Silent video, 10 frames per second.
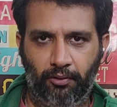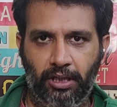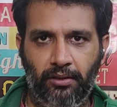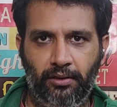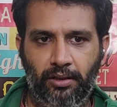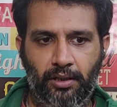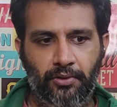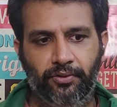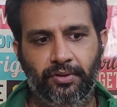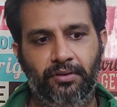Okay?
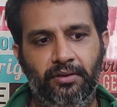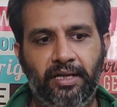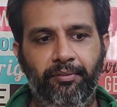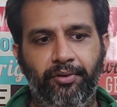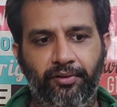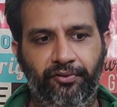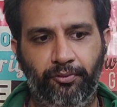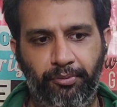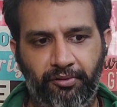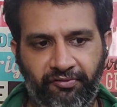So this is a time period
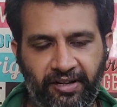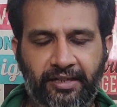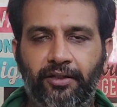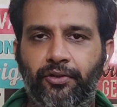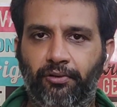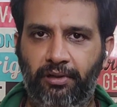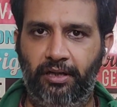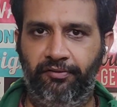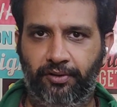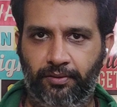of you perfecting your
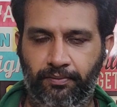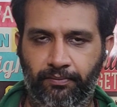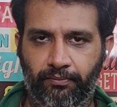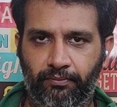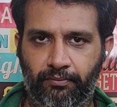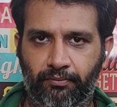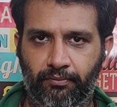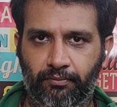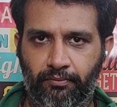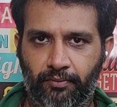craft.
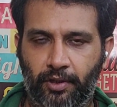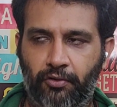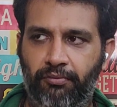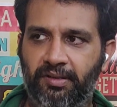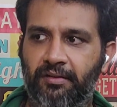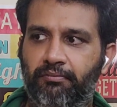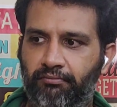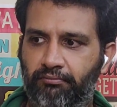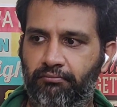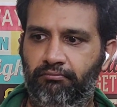There could be
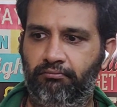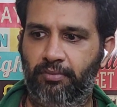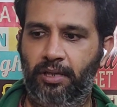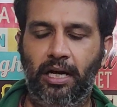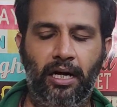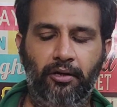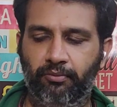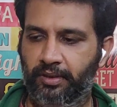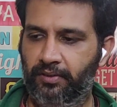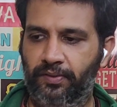some
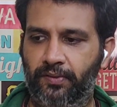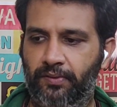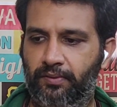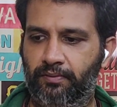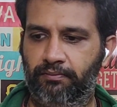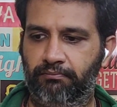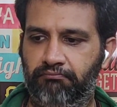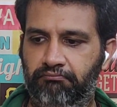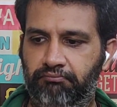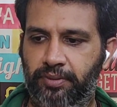arguments,
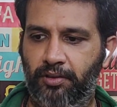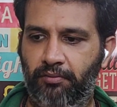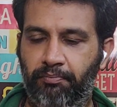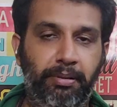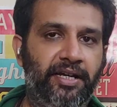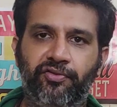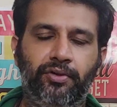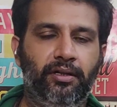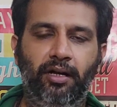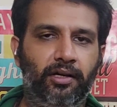
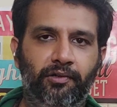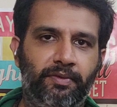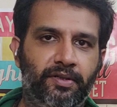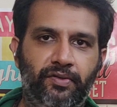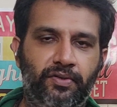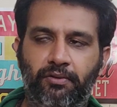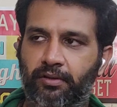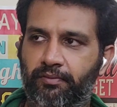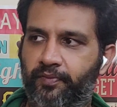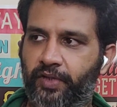passionate arguments,
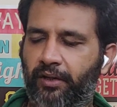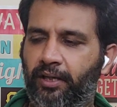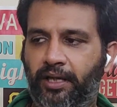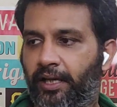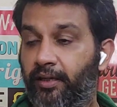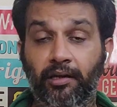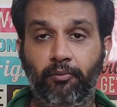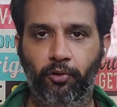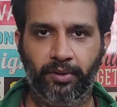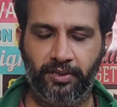or suddenly
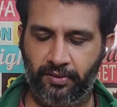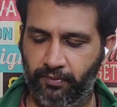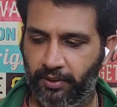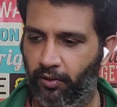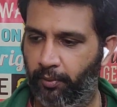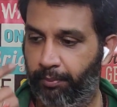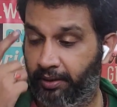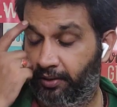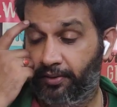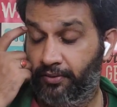heated moments with your
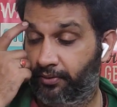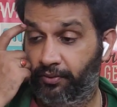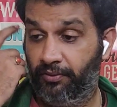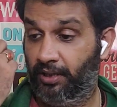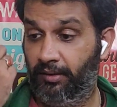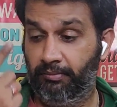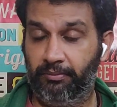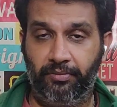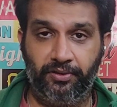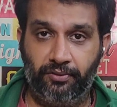peers or your team
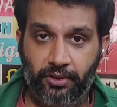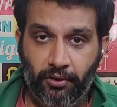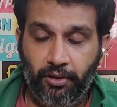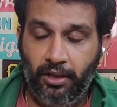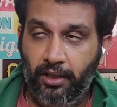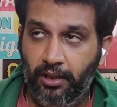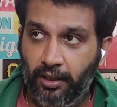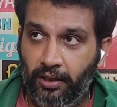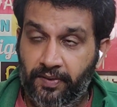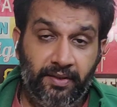members or your
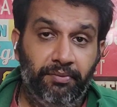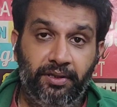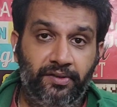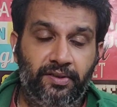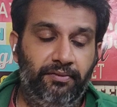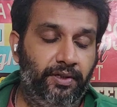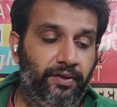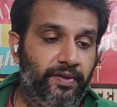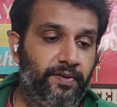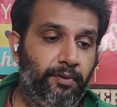siblings
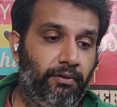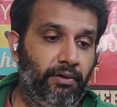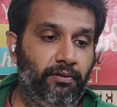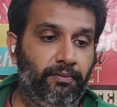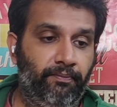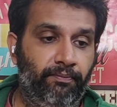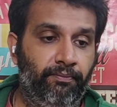even in this period.